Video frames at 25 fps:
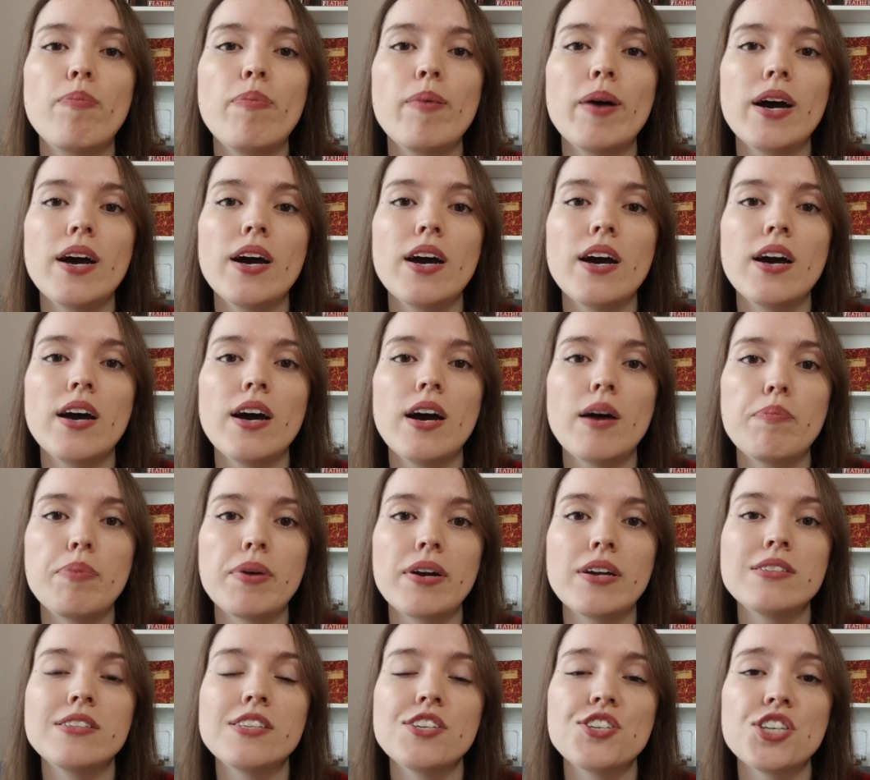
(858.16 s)
But
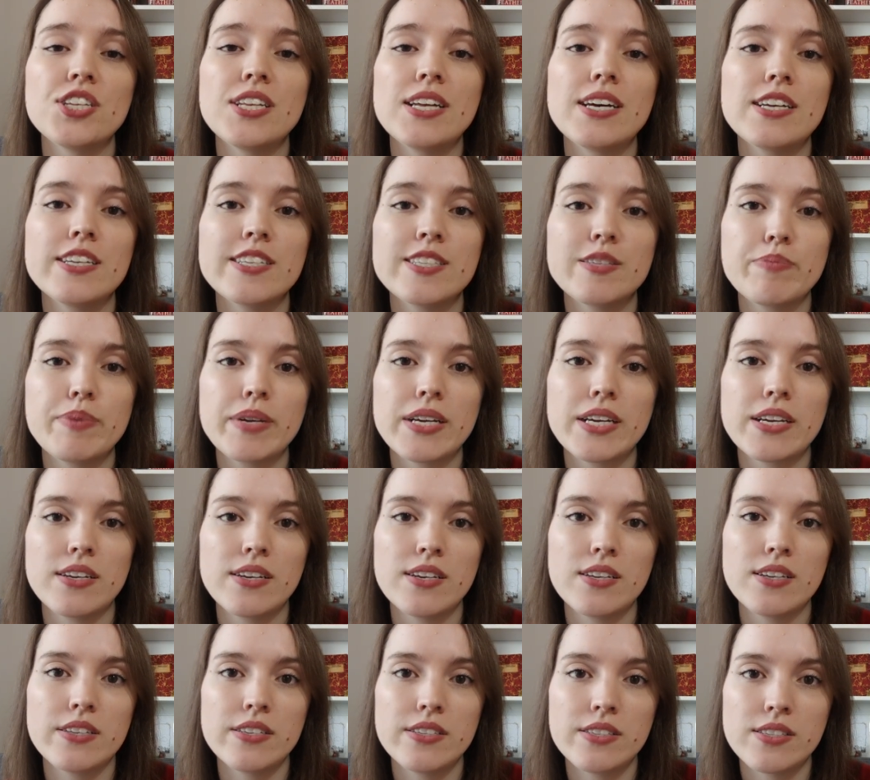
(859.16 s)
apparently she does,
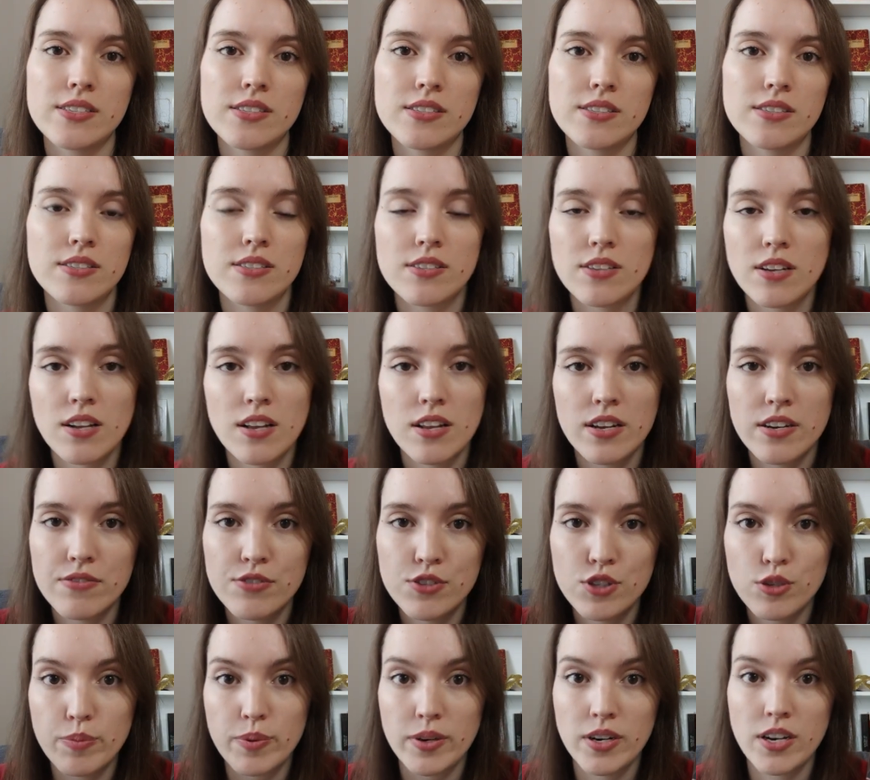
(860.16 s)
because a lot of
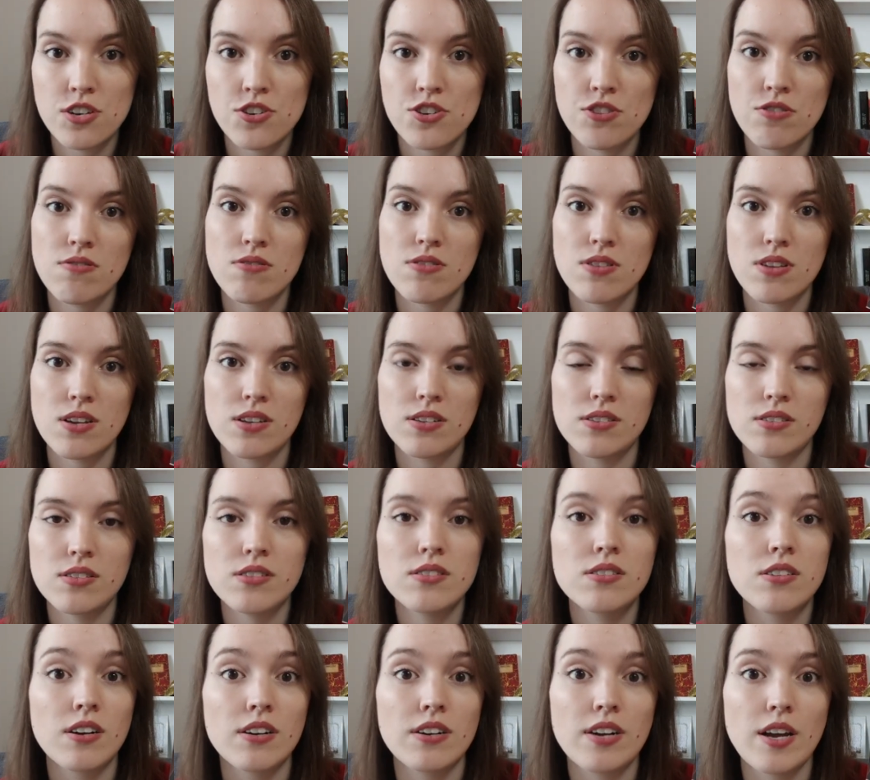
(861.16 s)
supernatural things
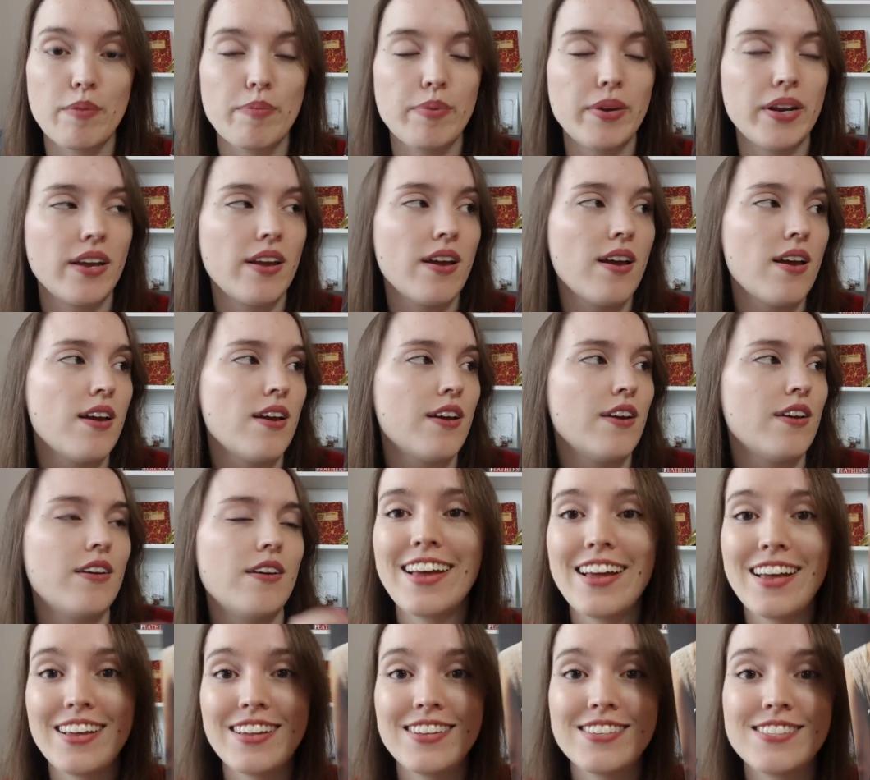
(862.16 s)
start happening.
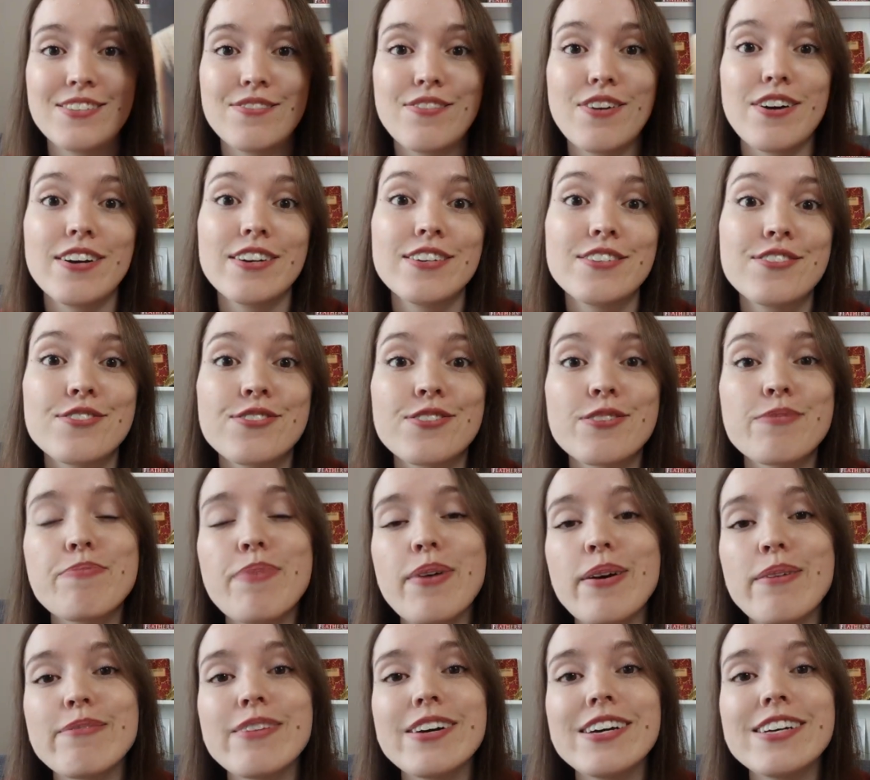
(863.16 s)
It's a very interesting
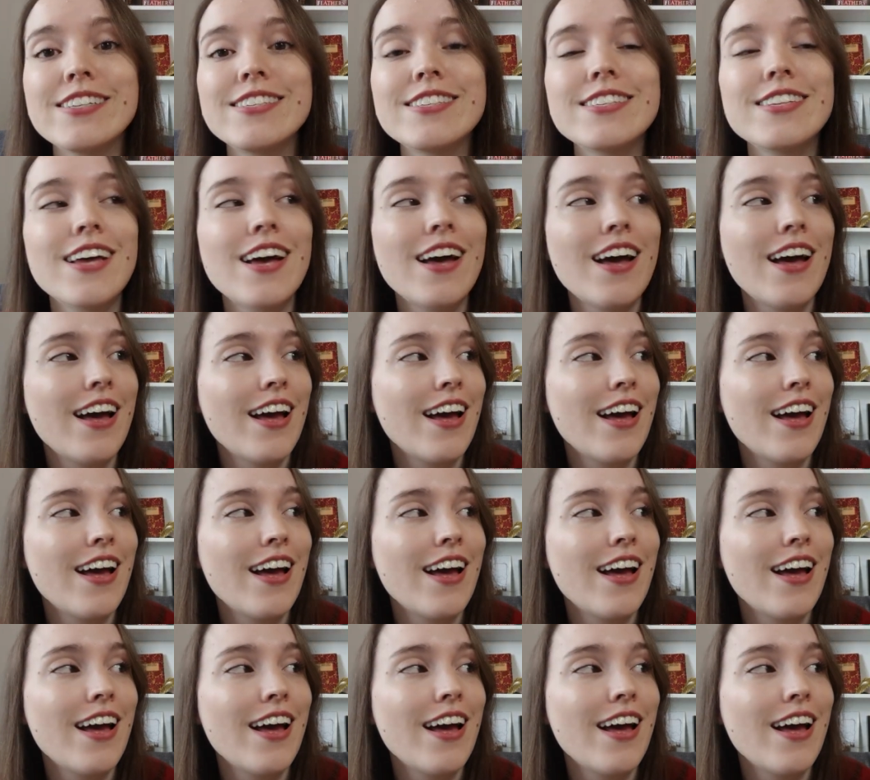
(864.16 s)
premise.